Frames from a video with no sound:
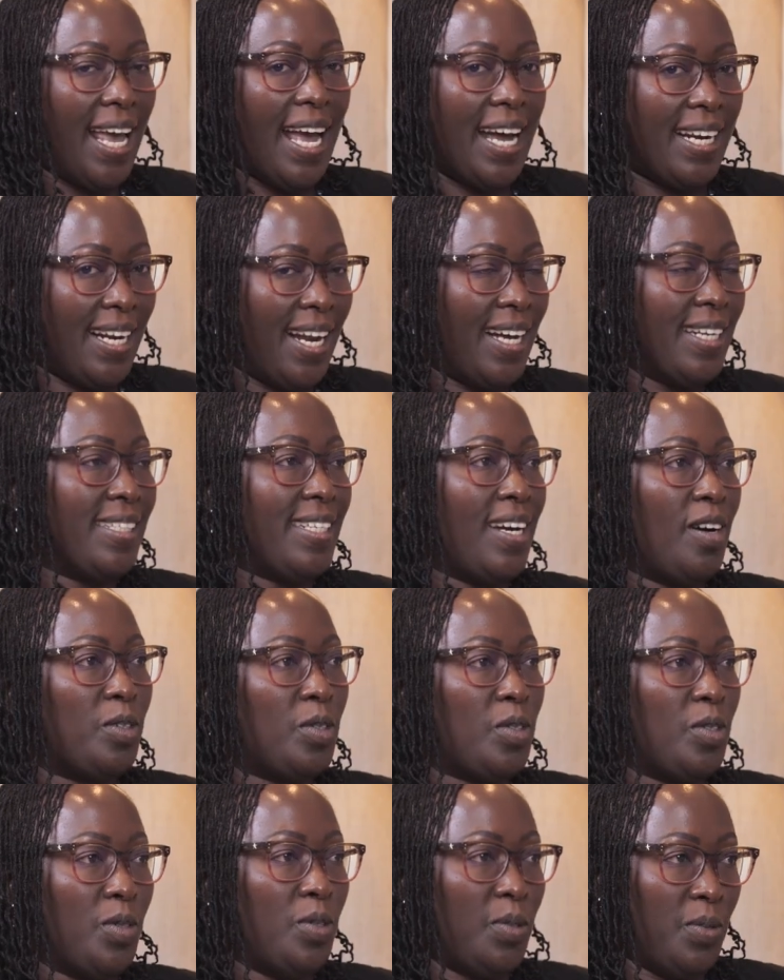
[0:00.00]
I had learned how
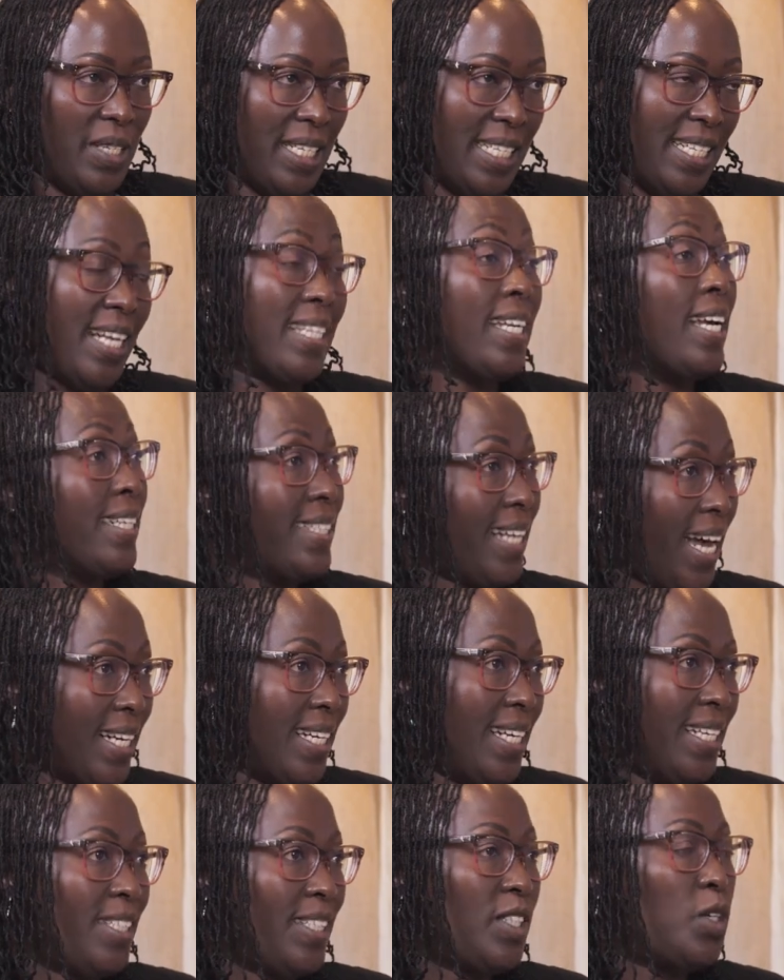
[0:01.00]
to do research.
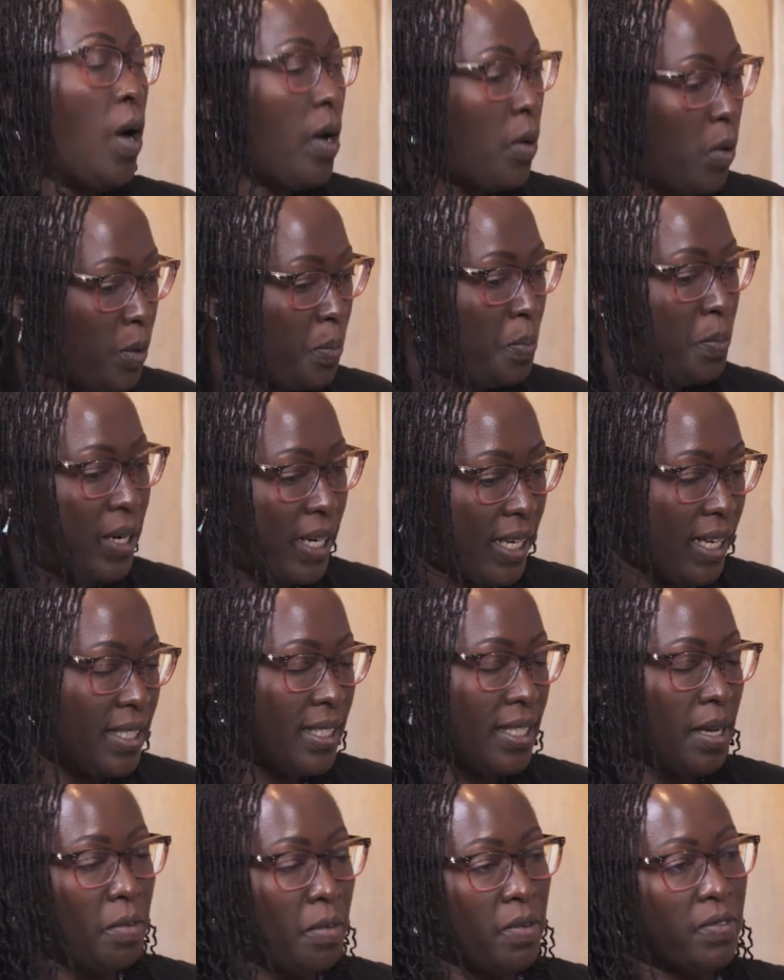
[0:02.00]
Exactly. Yeah. So I could bring in
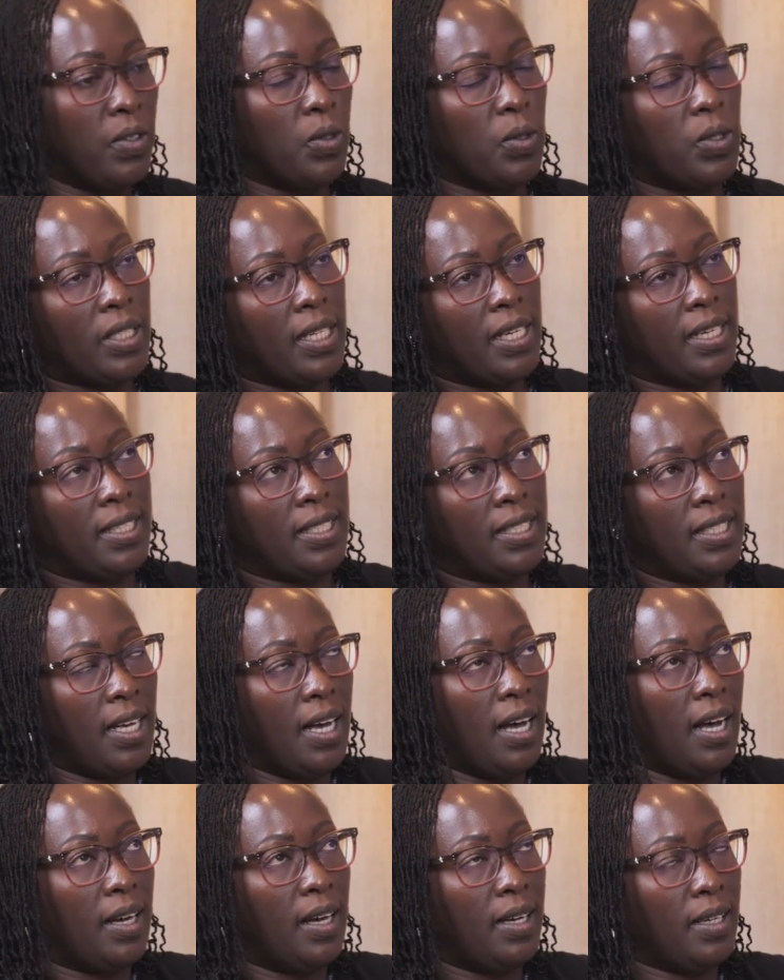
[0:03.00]
some of those things
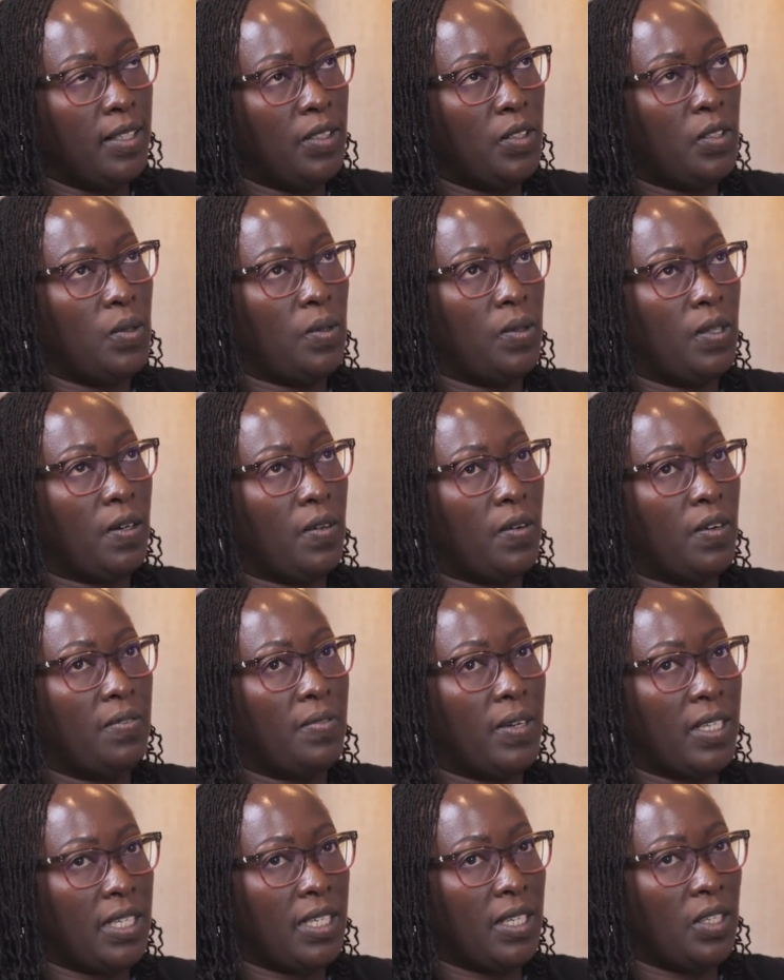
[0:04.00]
into the
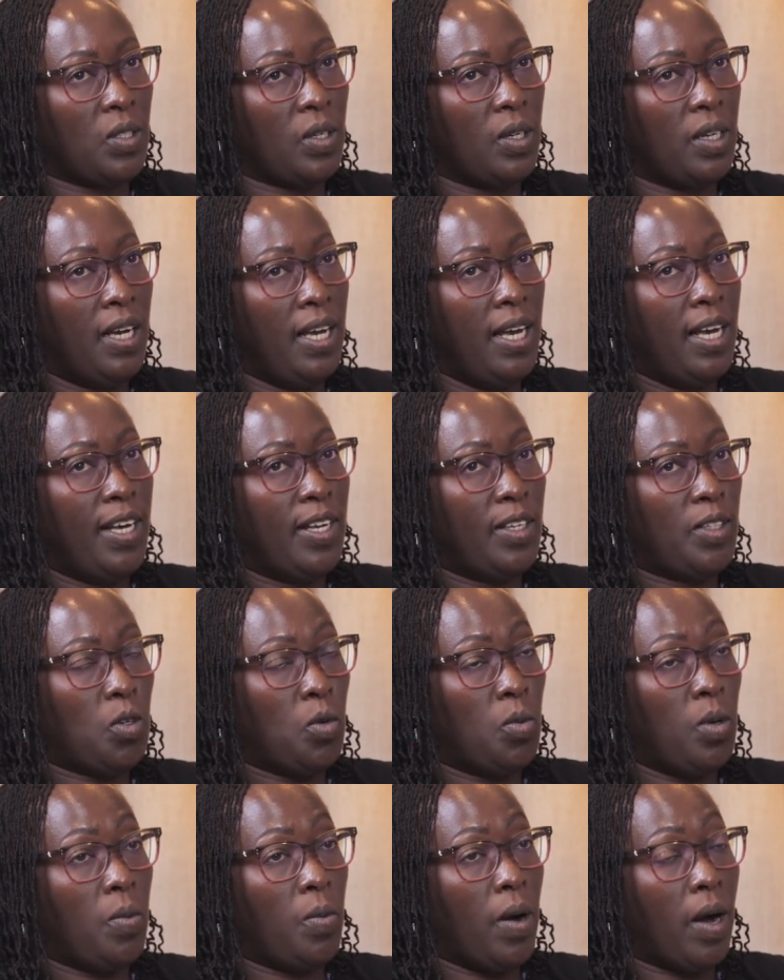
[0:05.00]
conversation. So
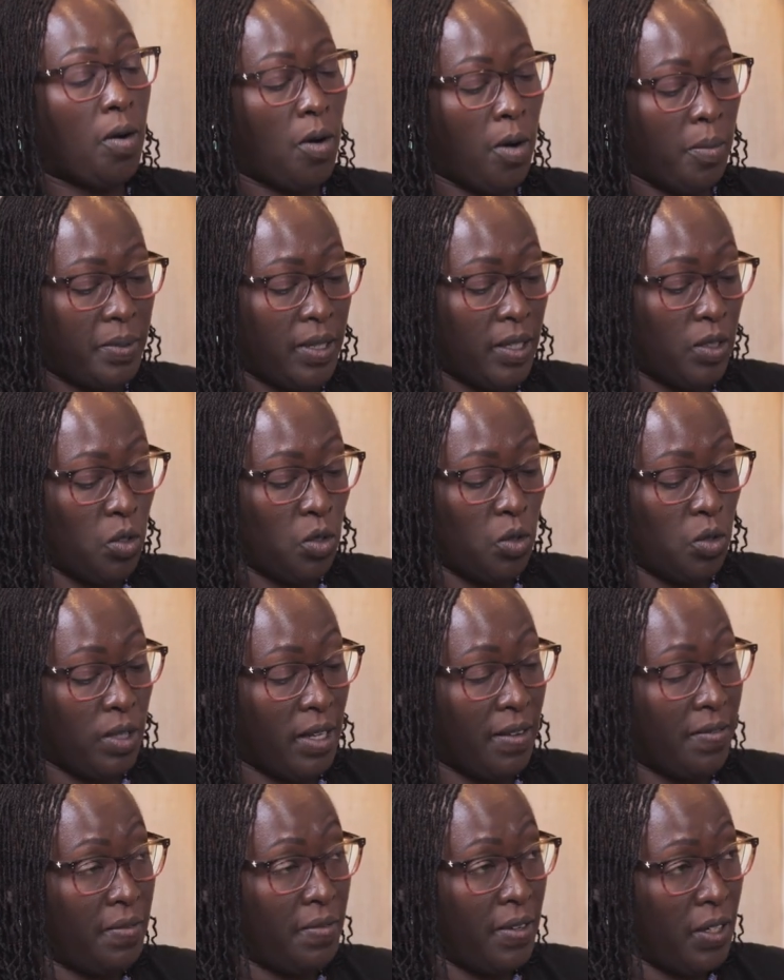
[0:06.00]
we were co-opted to do
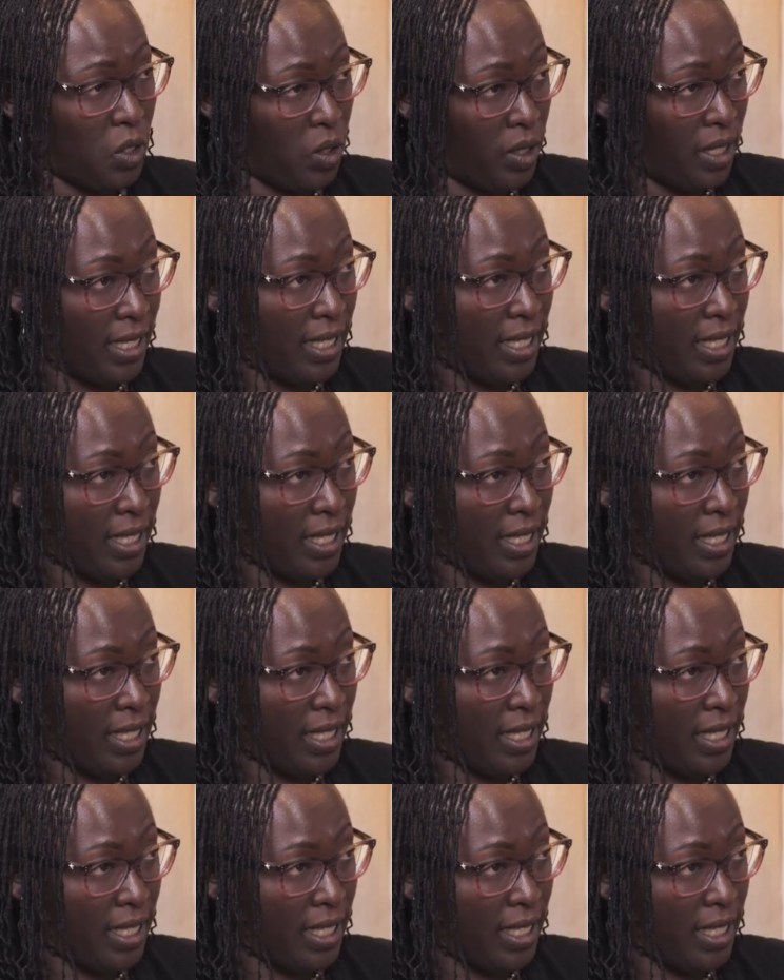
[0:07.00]
the vision